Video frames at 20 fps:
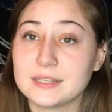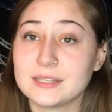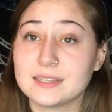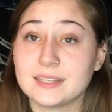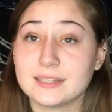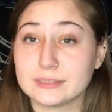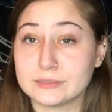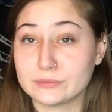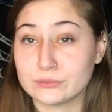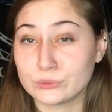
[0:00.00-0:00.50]

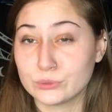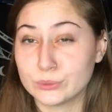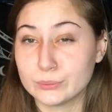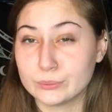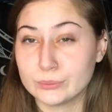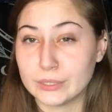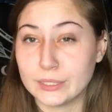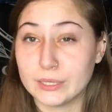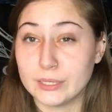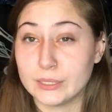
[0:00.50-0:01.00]
the living room
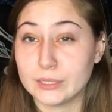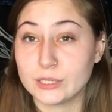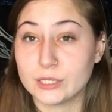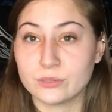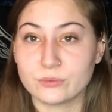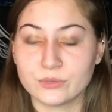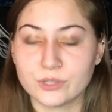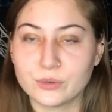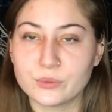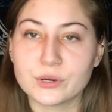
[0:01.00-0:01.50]
and I didn't
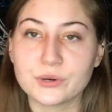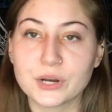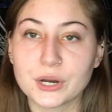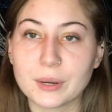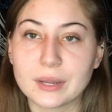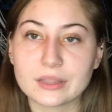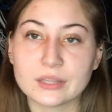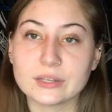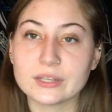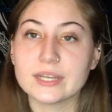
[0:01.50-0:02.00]
really want to go
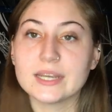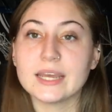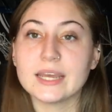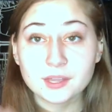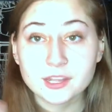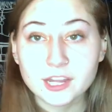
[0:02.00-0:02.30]
out there and get